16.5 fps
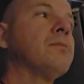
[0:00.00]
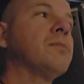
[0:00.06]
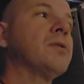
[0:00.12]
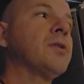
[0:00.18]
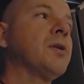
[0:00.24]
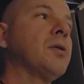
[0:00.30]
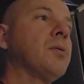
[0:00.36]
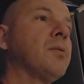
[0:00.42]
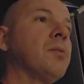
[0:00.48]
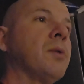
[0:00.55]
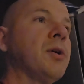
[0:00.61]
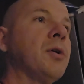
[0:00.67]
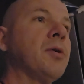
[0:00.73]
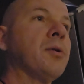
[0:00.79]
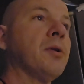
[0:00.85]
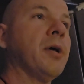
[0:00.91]
So
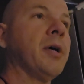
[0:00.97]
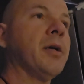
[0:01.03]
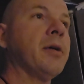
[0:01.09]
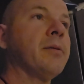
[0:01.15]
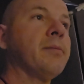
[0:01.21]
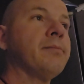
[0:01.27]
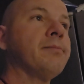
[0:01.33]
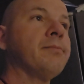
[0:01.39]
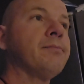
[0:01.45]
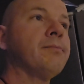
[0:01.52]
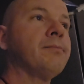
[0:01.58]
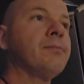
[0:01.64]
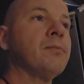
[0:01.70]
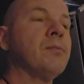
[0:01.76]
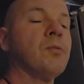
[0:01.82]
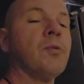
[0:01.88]
when you're like,
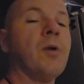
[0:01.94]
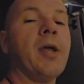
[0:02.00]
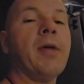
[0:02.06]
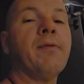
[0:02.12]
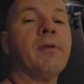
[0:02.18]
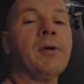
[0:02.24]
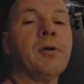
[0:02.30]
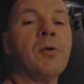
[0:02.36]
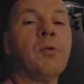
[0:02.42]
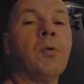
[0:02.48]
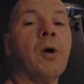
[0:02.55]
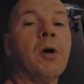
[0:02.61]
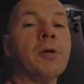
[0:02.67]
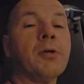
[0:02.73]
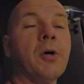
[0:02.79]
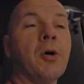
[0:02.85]
Raven, who
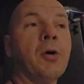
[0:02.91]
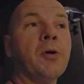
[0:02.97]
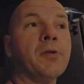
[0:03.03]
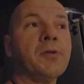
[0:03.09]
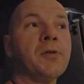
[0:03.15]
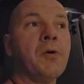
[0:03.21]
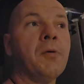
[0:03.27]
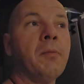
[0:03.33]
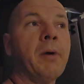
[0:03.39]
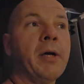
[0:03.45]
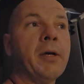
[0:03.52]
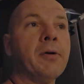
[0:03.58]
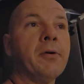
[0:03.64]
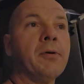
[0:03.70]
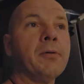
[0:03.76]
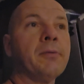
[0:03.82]
art also
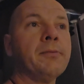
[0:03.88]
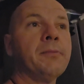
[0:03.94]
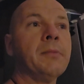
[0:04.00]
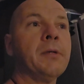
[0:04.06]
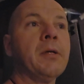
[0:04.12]
Michael,